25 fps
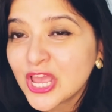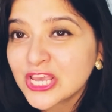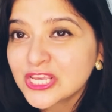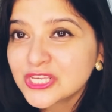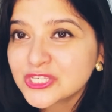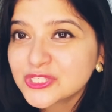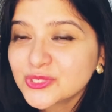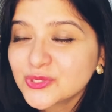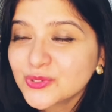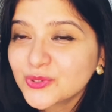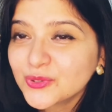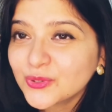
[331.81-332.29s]

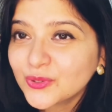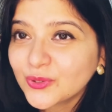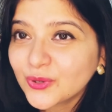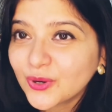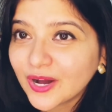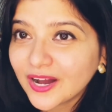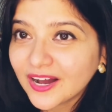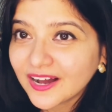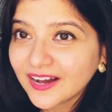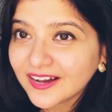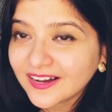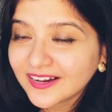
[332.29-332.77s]

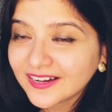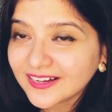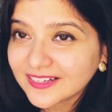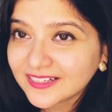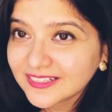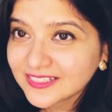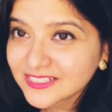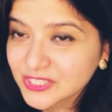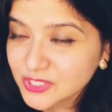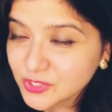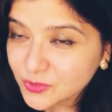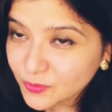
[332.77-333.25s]

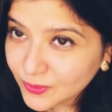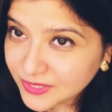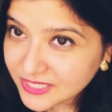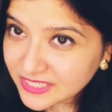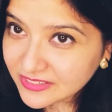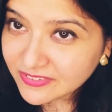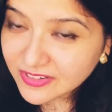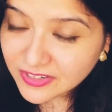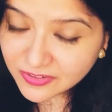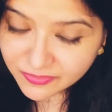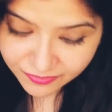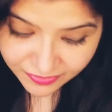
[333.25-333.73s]
so
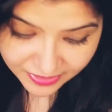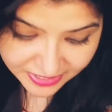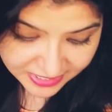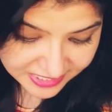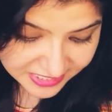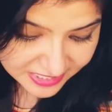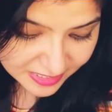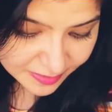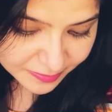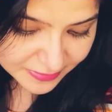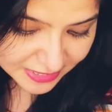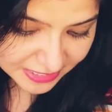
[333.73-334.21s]
whatever
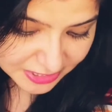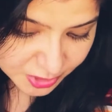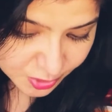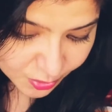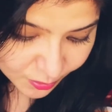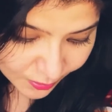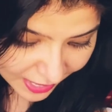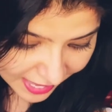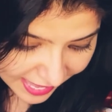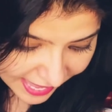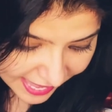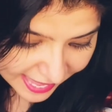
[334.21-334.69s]
wisdom that
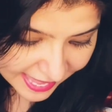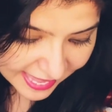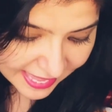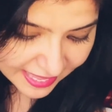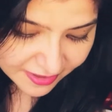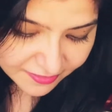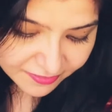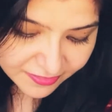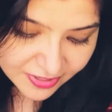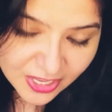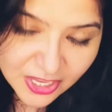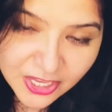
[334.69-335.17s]
you
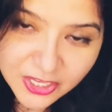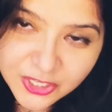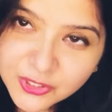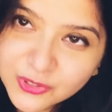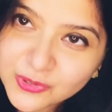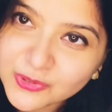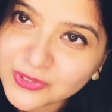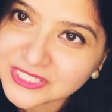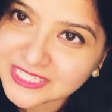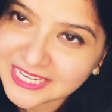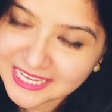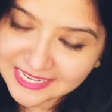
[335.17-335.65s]
have,
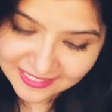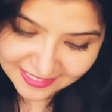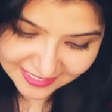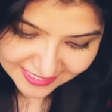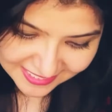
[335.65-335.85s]
you tell